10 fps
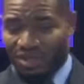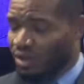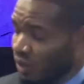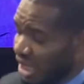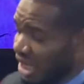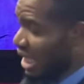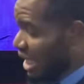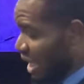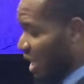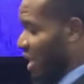You know, when
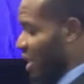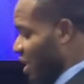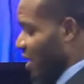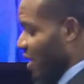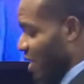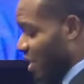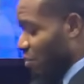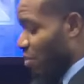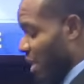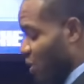a king
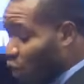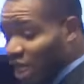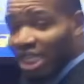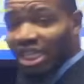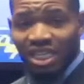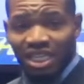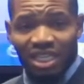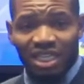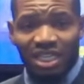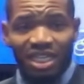give birth to a
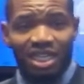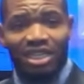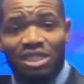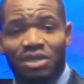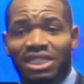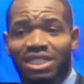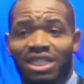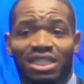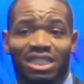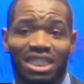king, that's why I say